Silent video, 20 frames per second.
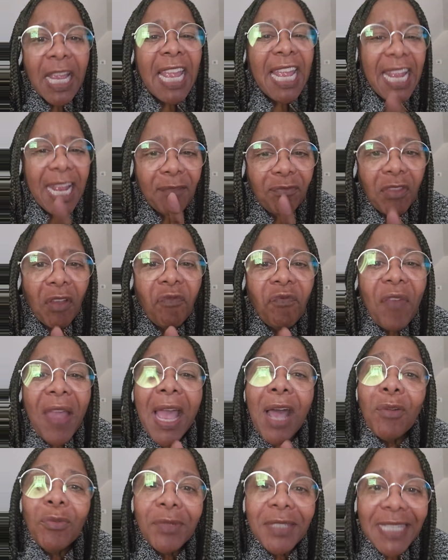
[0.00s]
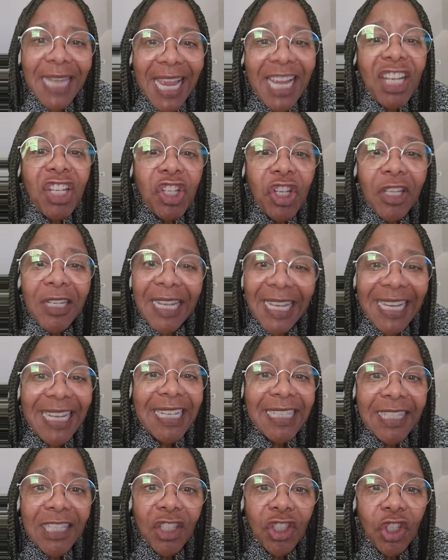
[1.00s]
if the foundation
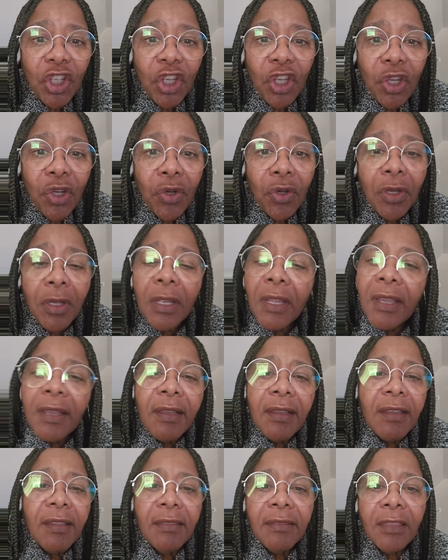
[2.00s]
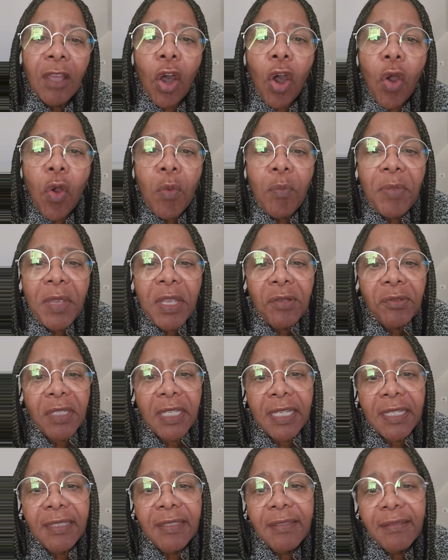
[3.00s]
isn't secure, the whole building
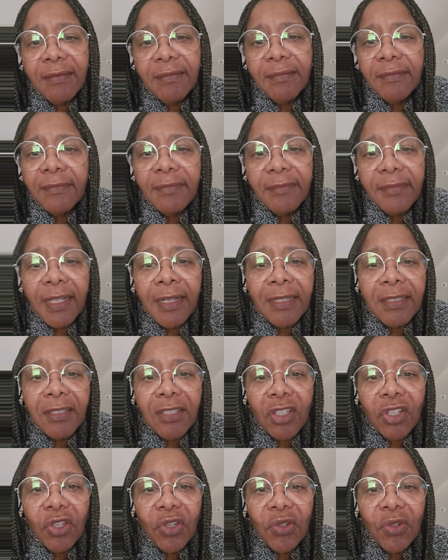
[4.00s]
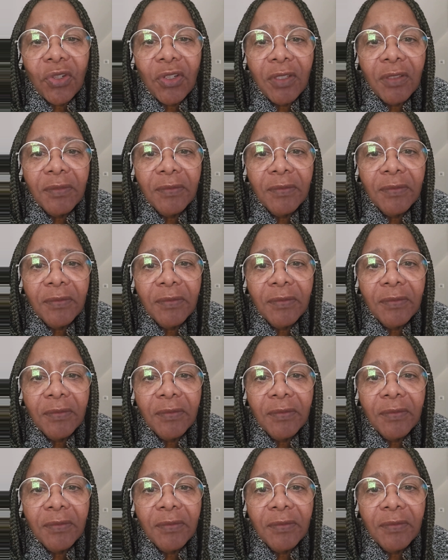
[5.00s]
is unsecure.